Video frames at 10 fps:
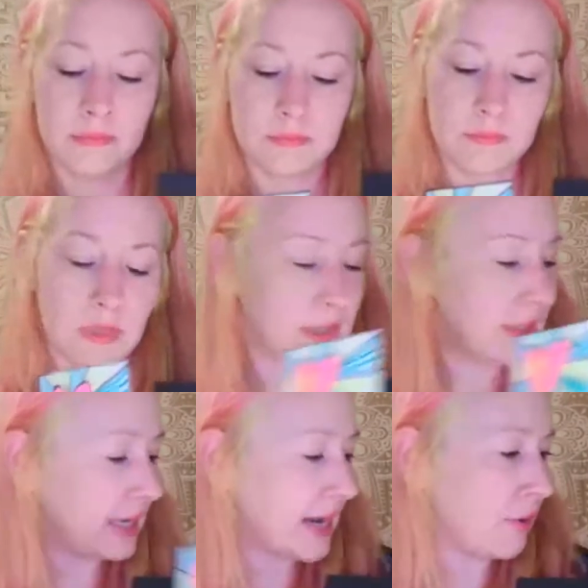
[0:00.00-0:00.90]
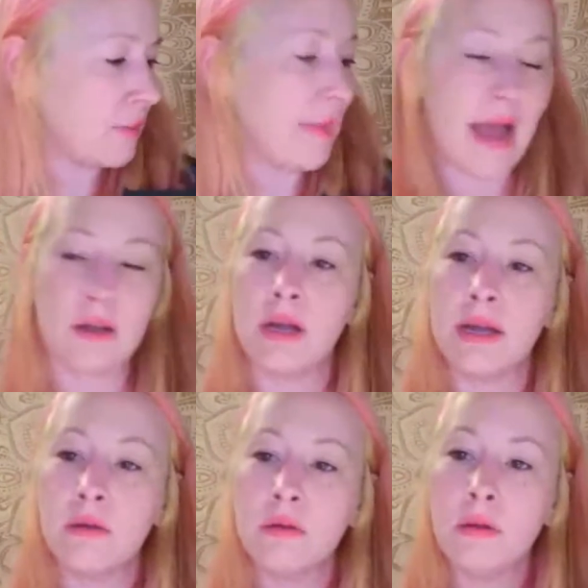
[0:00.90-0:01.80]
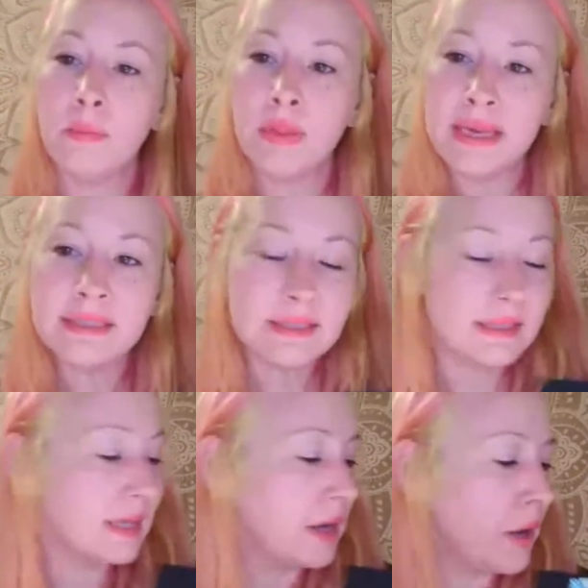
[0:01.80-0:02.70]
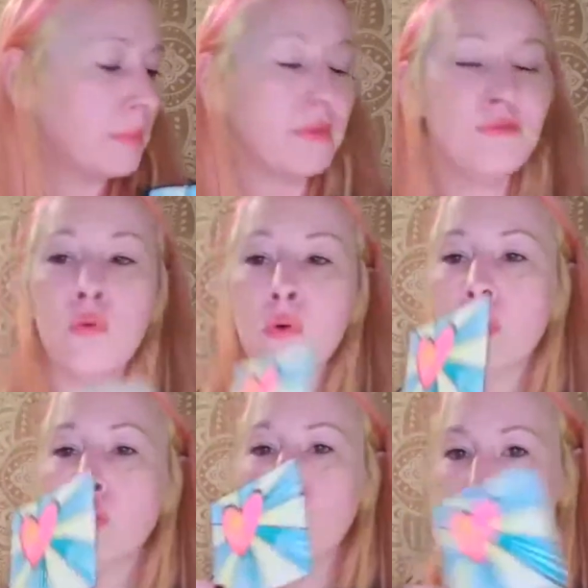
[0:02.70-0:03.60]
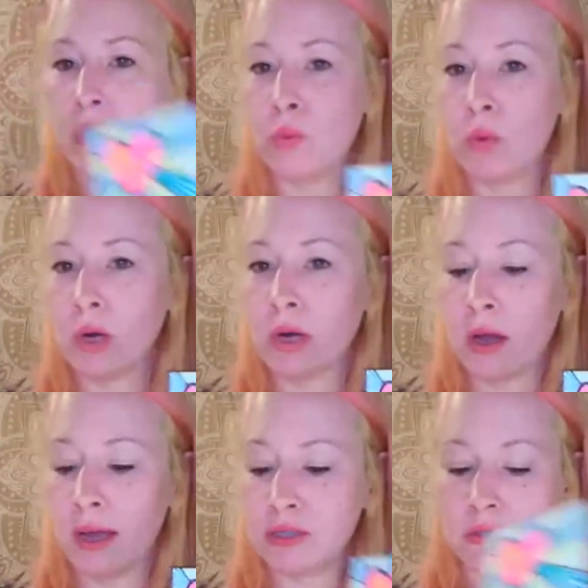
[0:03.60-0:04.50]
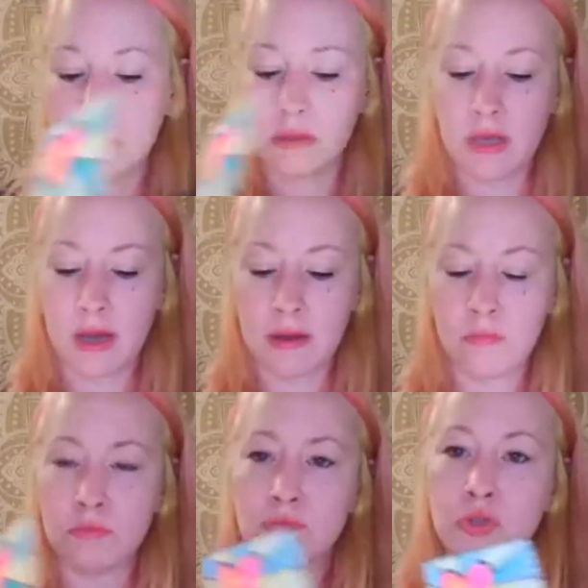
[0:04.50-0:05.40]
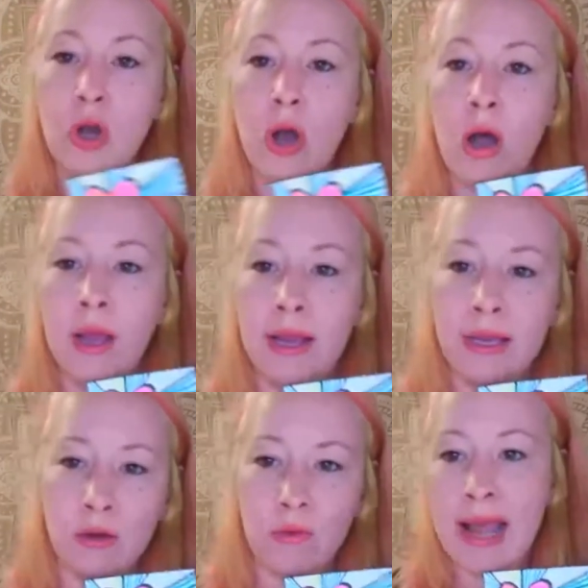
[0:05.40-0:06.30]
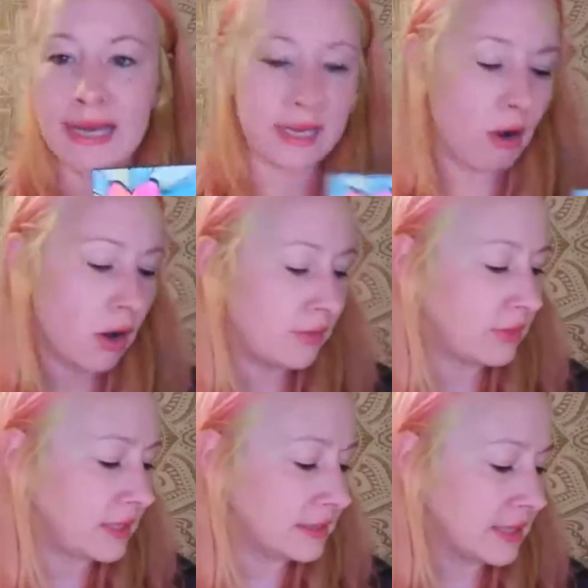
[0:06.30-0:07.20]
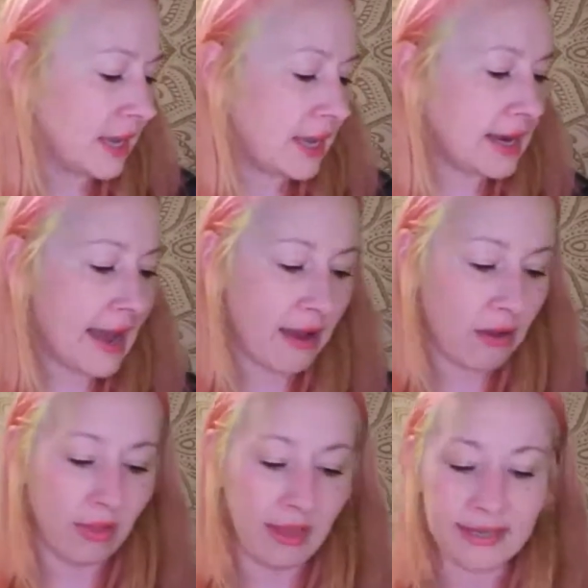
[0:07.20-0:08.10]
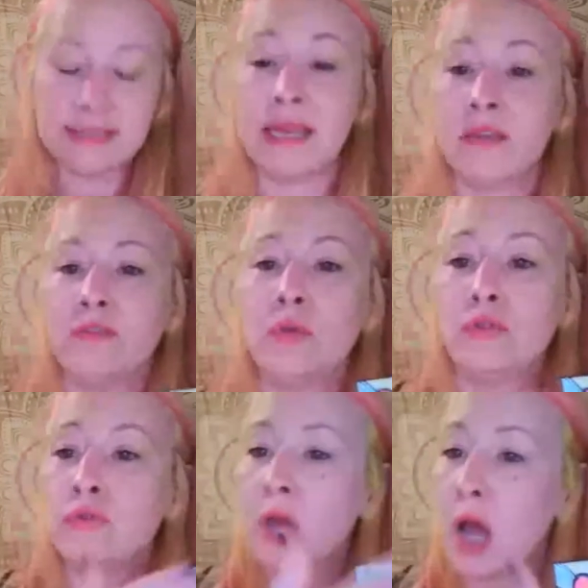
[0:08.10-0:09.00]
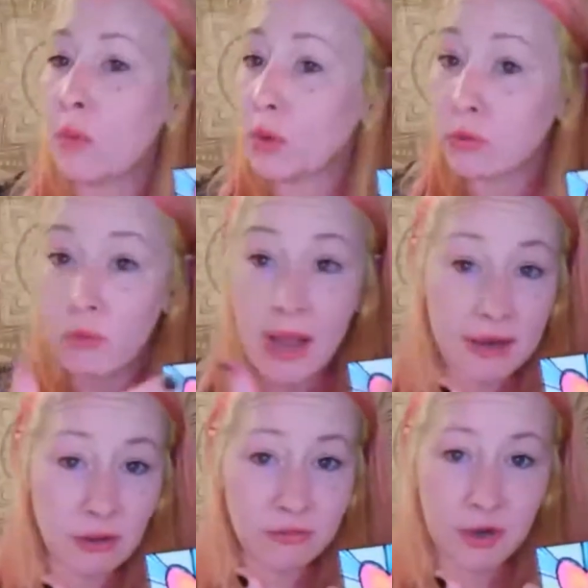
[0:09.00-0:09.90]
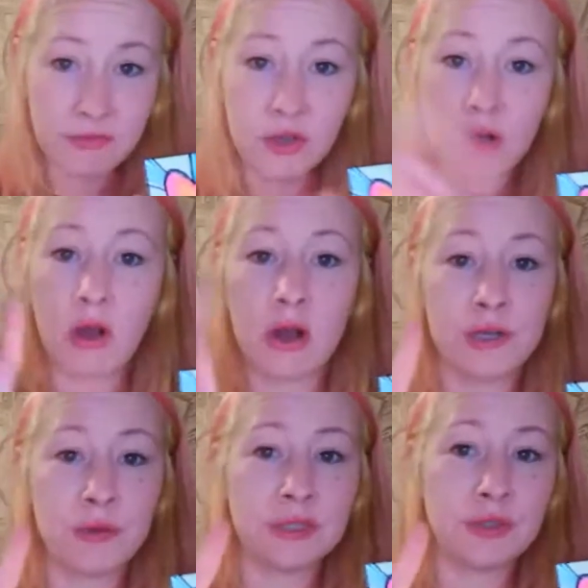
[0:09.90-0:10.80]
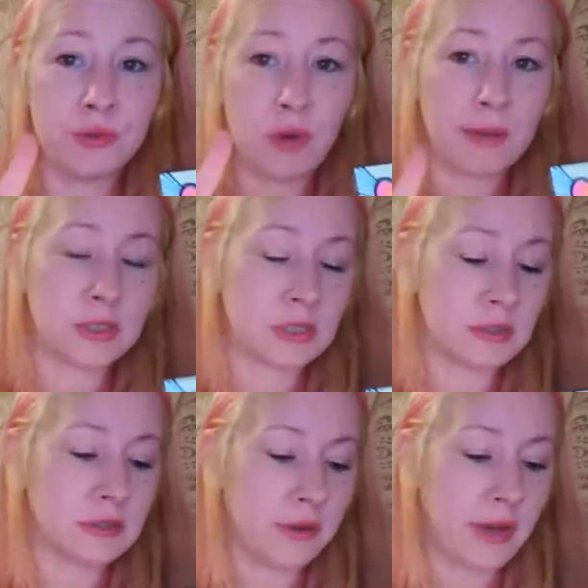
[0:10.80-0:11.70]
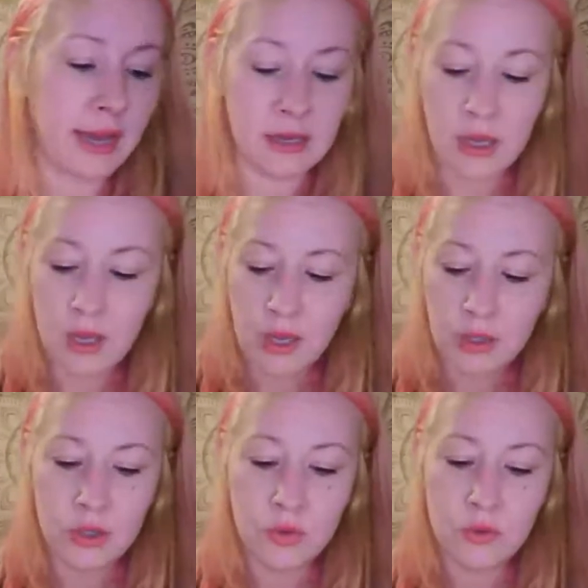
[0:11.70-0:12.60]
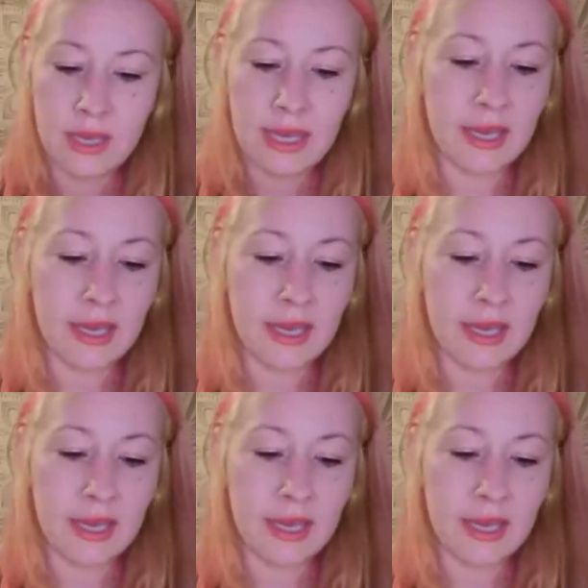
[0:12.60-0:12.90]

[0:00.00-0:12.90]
get our background placed before we work on drawing or writing on these. Now, like I said, if you do not want to write on the front of your card, you have 2 options, okay? You can